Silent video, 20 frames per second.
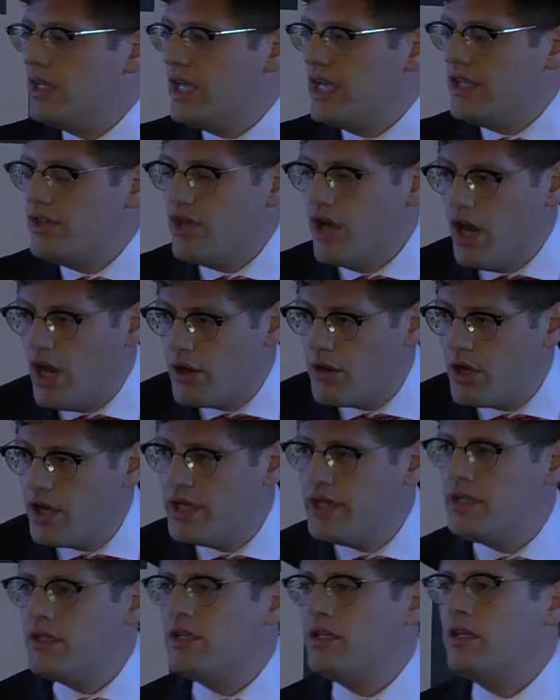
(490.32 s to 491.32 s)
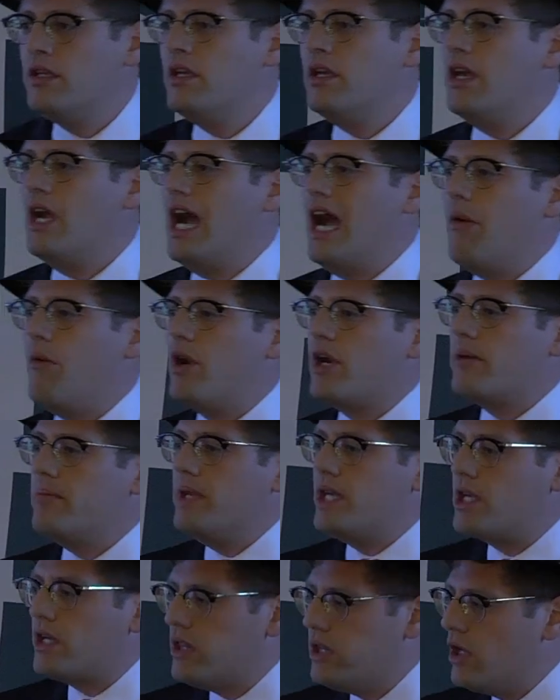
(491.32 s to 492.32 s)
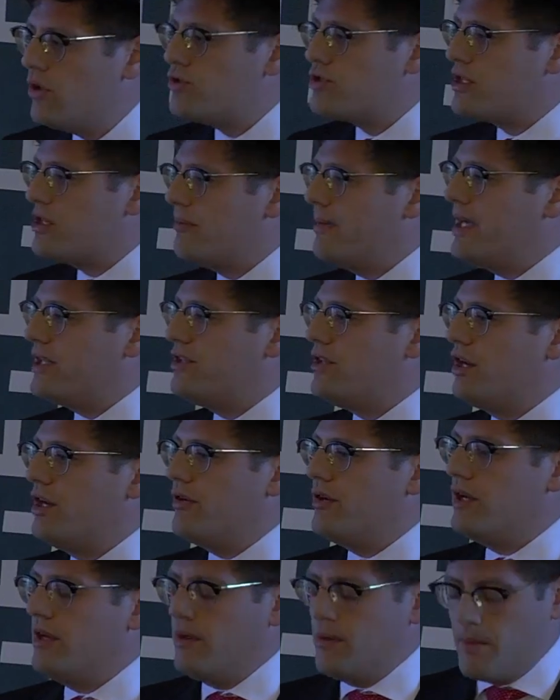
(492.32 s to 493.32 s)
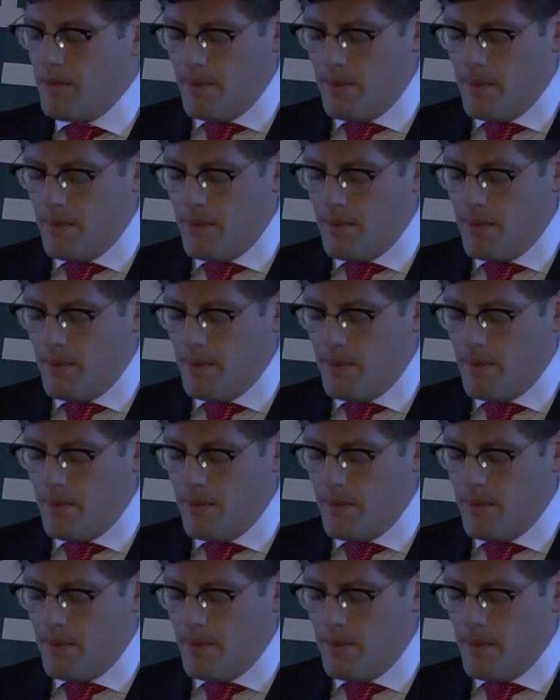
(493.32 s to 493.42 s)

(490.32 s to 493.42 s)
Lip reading: in the aron, I want to be close to my Torah.